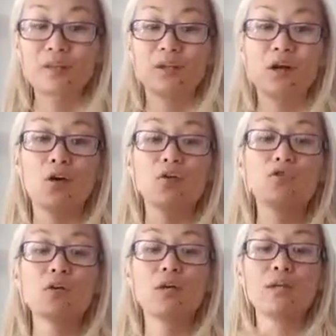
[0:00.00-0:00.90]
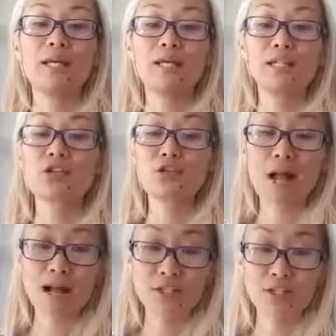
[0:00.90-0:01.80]
Note any
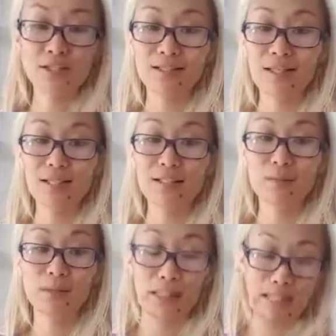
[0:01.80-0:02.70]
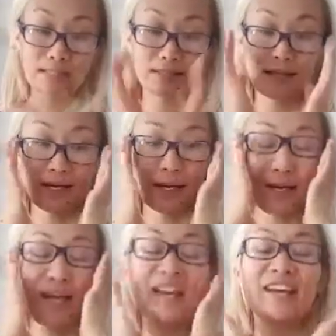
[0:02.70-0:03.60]
contraction that takes place.
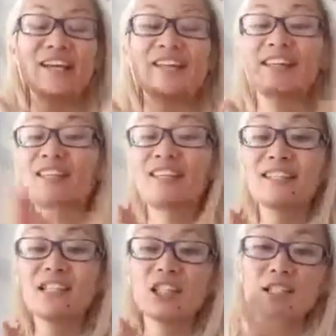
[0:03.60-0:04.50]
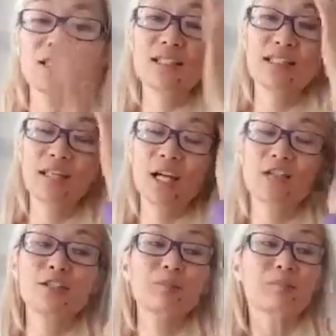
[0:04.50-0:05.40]
And this is just
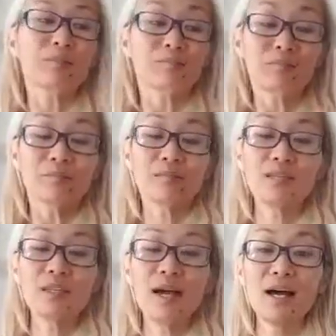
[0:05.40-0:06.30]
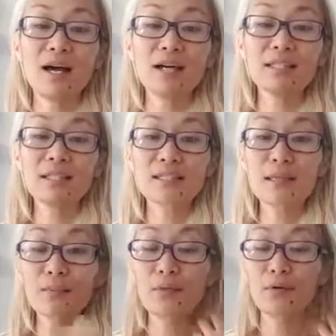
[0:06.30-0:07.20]
such a
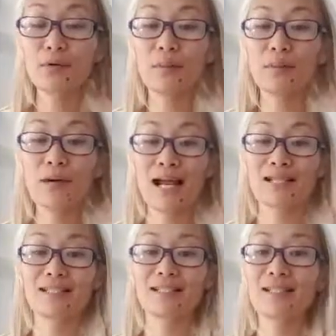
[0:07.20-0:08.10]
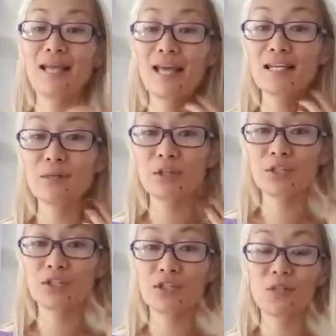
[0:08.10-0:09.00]
simple practice that anyone
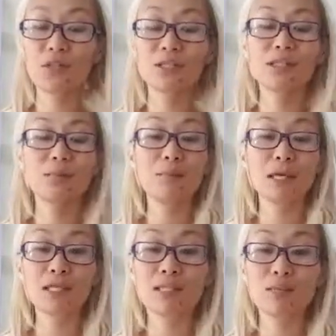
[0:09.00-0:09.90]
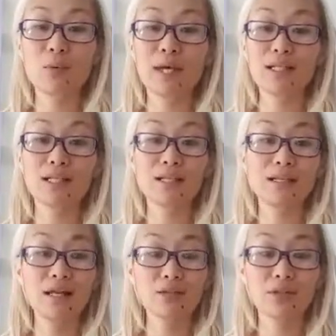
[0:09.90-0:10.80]
can do. It's an amazing way to
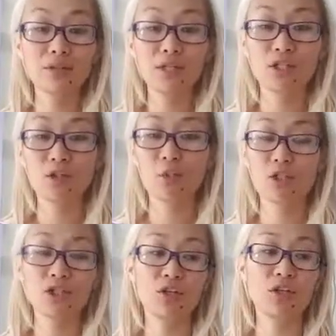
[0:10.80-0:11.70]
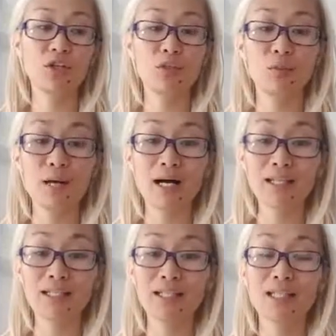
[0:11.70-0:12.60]
connect with your intuition, your
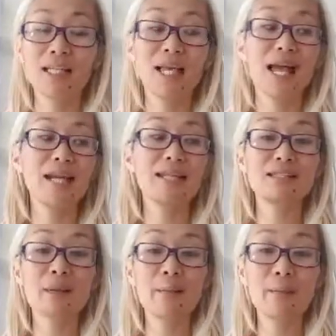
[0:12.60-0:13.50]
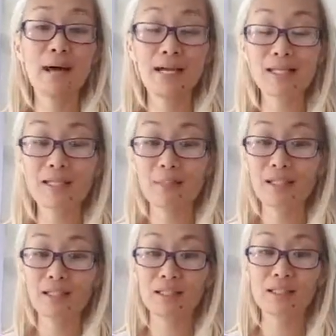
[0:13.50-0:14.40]
body, and it's
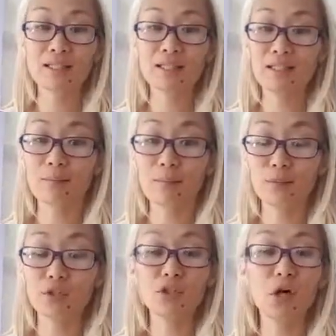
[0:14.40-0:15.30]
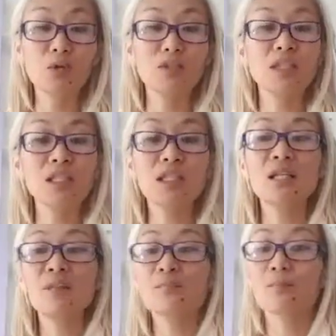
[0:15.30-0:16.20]
mind-numbingly simple. You don't
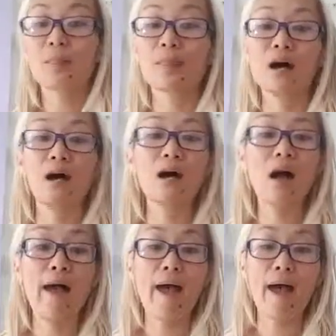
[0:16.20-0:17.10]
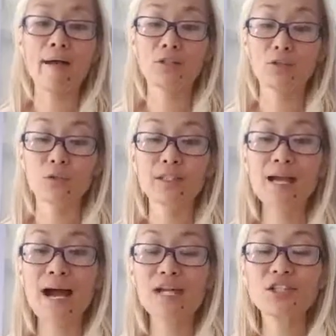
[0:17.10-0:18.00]
need extra
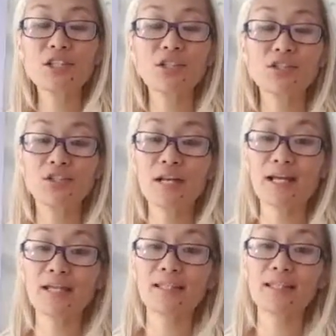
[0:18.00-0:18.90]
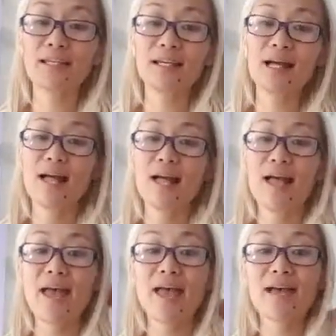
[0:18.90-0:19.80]
gadgets or anything,
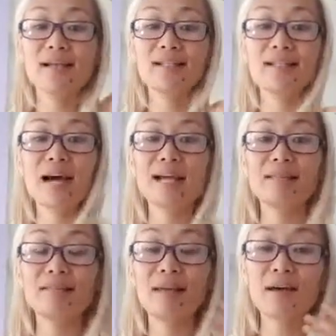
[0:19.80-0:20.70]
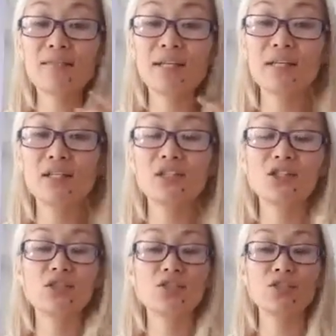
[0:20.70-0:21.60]
and I love that it
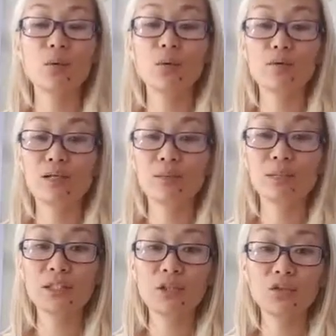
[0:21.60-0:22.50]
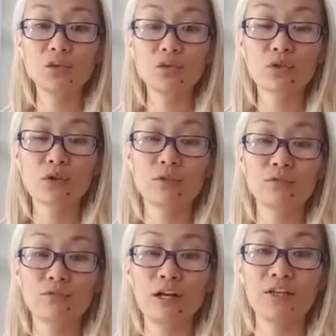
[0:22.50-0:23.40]
is just so incredibly
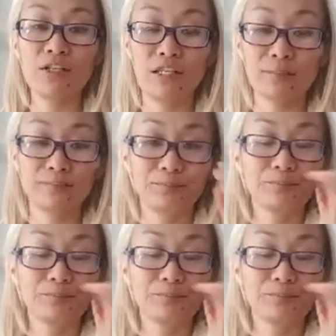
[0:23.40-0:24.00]
user-friendly.